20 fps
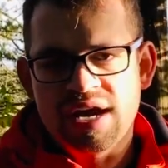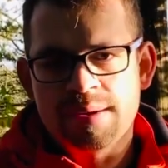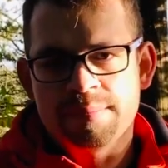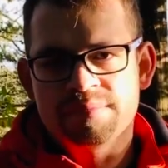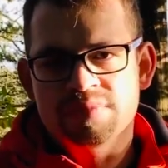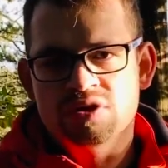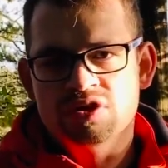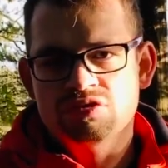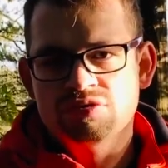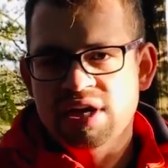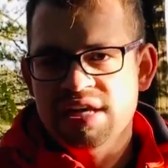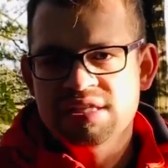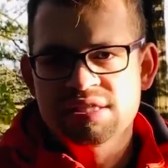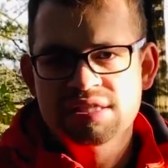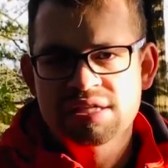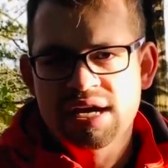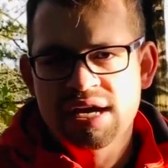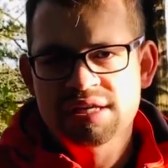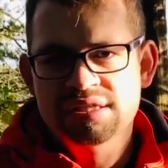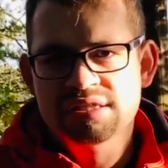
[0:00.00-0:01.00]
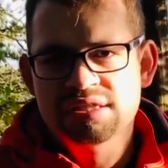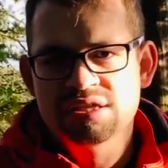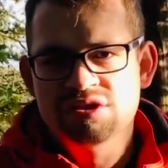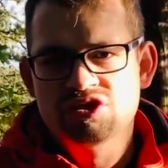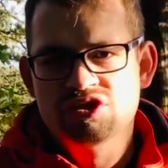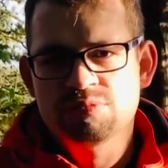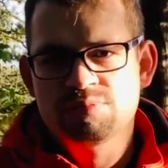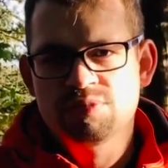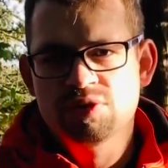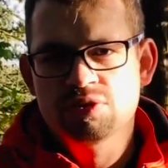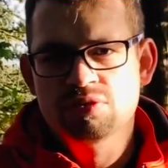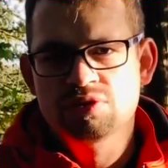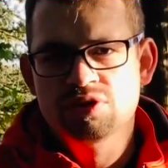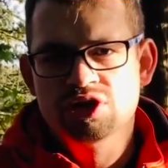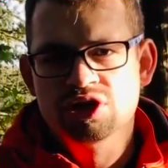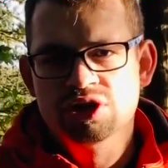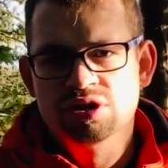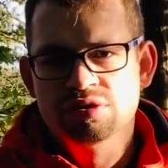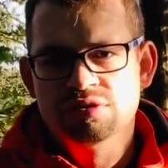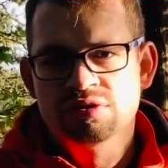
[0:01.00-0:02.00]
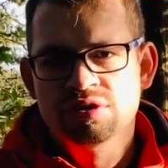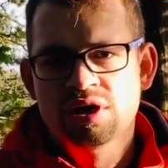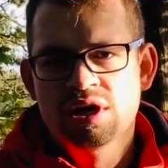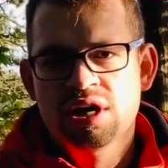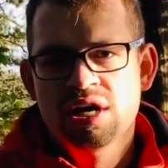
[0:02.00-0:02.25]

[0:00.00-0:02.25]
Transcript: grain size distribution,